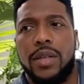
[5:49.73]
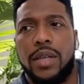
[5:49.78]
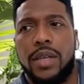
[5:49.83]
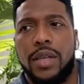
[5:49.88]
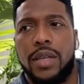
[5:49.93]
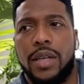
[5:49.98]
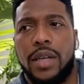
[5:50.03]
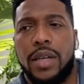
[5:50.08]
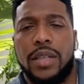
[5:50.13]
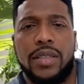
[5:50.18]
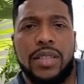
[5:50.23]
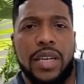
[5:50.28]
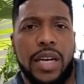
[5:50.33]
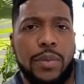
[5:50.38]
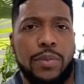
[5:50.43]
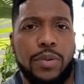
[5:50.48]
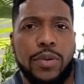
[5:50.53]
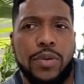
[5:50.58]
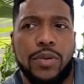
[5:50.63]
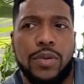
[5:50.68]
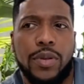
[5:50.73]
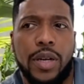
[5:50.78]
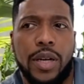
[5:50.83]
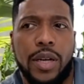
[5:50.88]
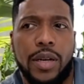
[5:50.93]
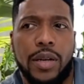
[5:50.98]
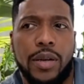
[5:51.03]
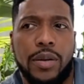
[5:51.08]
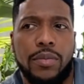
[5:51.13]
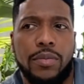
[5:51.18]
example.
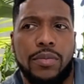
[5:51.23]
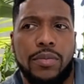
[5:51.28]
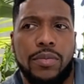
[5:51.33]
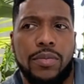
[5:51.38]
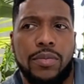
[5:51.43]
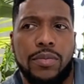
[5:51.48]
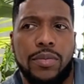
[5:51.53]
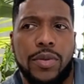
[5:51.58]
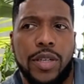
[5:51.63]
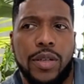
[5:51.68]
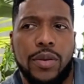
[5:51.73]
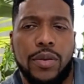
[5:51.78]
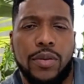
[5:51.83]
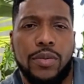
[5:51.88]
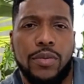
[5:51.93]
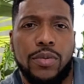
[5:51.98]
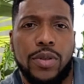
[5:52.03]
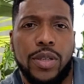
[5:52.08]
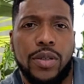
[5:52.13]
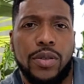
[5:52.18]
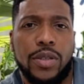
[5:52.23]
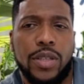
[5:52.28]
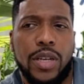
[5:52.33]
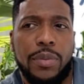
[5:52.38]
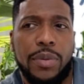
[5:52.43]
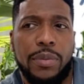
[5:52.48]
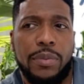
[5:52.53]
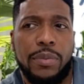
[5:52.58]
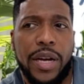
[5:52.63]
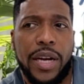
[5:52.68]
You know, Reynolds
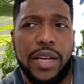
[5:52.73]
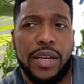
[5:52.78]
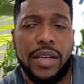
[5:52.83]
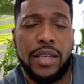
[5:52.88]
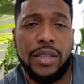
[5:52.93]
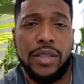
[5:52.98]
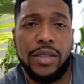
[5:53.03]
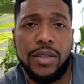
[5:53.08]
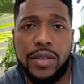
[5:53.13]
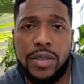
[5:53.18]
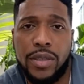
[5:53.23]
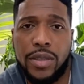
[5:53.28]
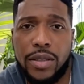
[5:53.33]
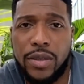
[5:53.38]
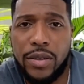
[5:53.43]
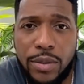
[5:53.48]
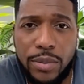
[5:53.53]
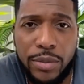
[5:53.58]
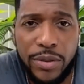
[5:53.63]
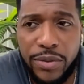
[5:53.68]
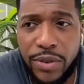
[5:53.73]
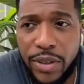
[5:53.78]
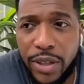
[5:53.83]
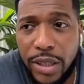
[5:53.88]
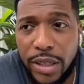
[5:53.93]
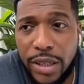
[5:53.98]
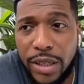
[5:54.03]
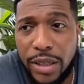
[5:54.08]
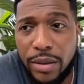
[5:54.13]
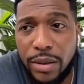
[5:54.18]
coming back, he's going to be
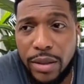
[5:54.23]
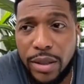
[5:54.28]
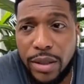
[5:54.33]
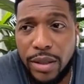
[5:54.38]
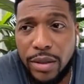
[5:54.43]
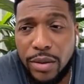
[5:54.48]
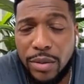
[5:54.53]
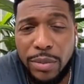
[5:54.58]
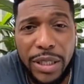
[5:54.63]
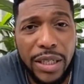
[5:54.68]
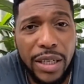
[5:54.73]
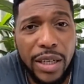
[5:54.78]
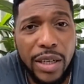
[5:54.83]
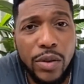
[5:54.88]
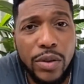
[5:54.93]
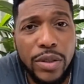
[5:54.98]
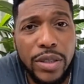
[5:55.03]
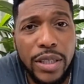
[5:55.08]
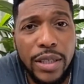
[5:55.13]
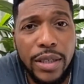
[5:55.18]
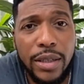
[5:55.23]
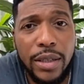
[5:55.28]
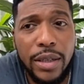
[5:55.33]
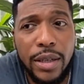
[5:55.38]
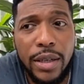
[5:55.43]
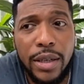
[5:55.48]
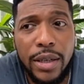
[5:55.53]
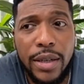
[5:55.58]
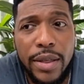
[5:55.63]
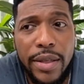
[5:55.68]
feeling a little bit guilty
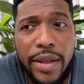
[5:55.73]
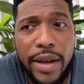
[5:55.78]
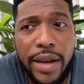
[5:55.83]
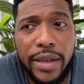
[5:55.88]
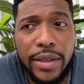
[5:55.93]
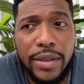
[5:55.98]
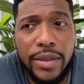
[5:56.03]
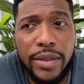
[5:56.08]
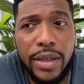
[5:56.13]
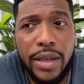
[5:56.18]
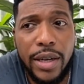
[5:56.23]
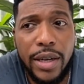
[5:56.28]
that